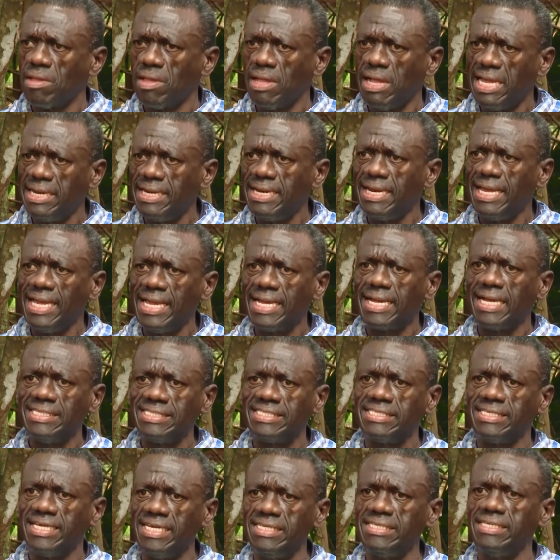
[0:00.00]
And like I
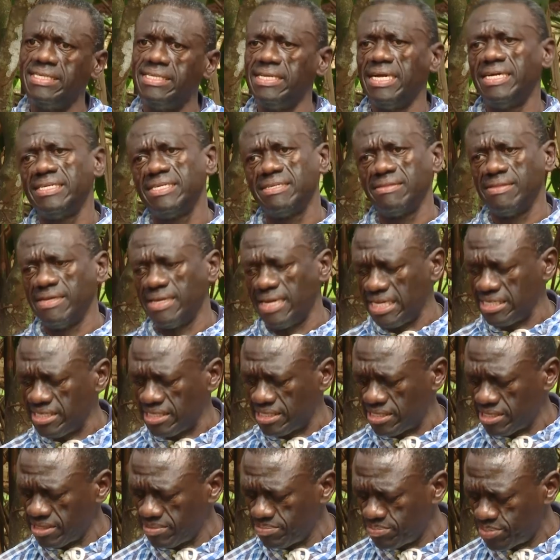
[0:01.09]
said at the
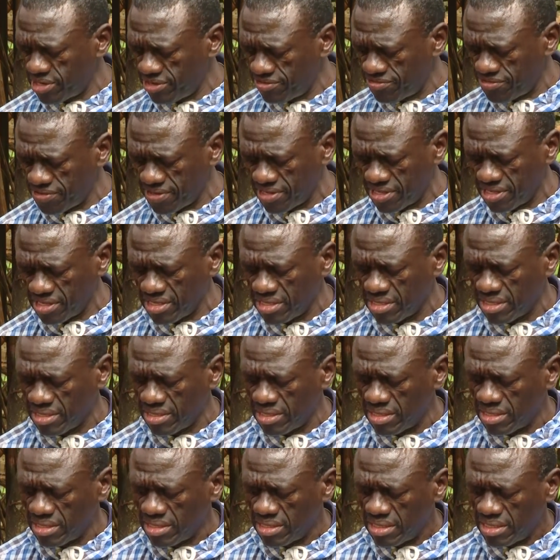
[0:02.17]
last briefing,
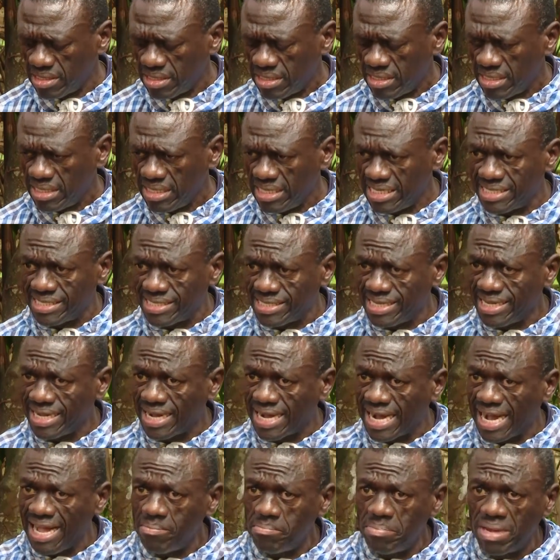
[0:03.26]
it's
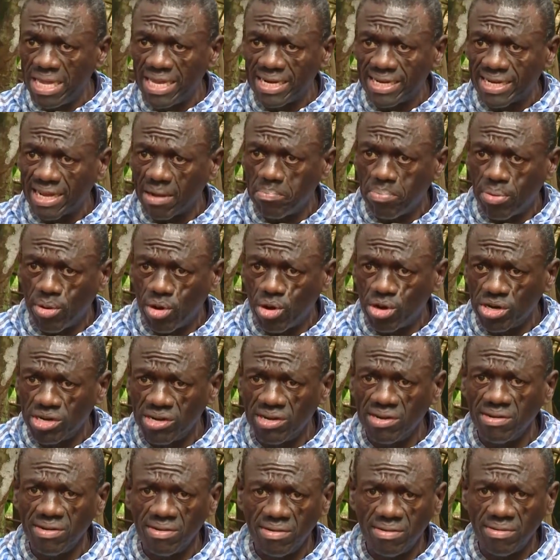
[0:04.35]
incumbent
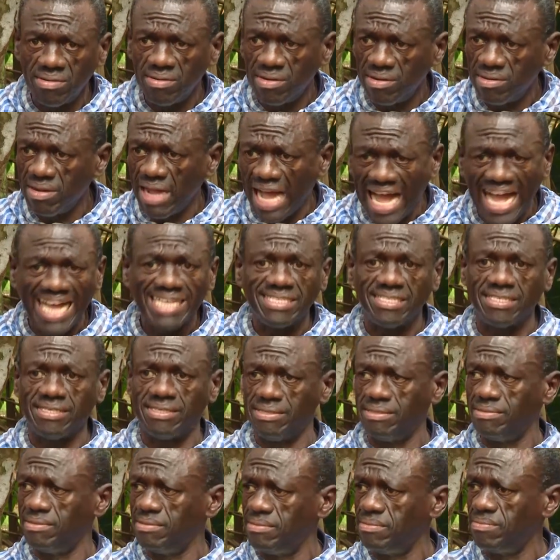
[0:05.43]
upon us
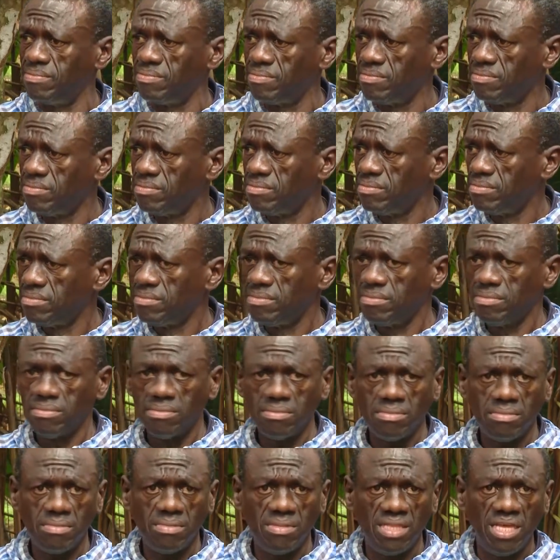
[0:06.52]

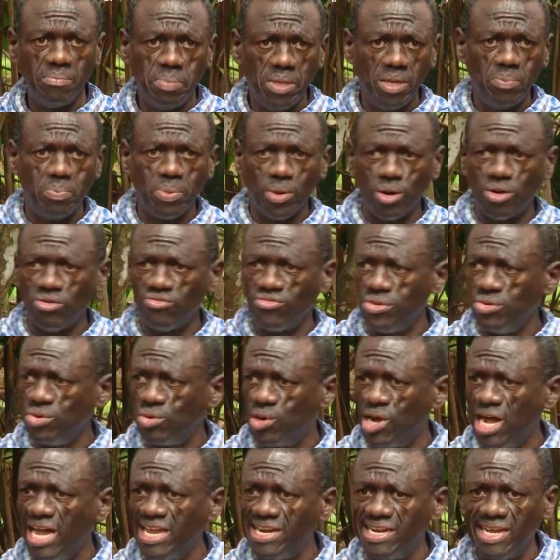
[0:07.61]
the people of
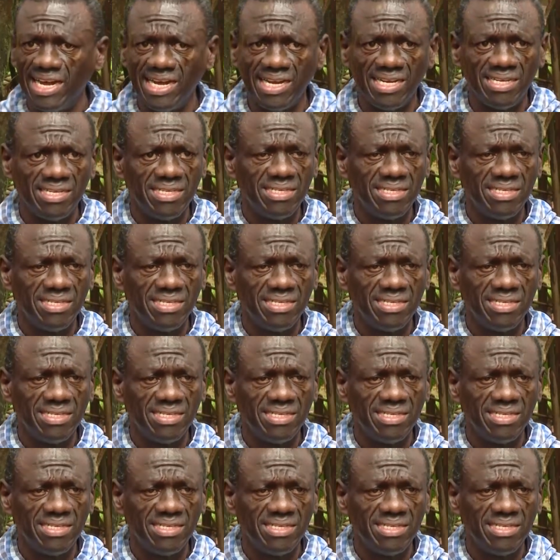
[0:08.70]
Uganda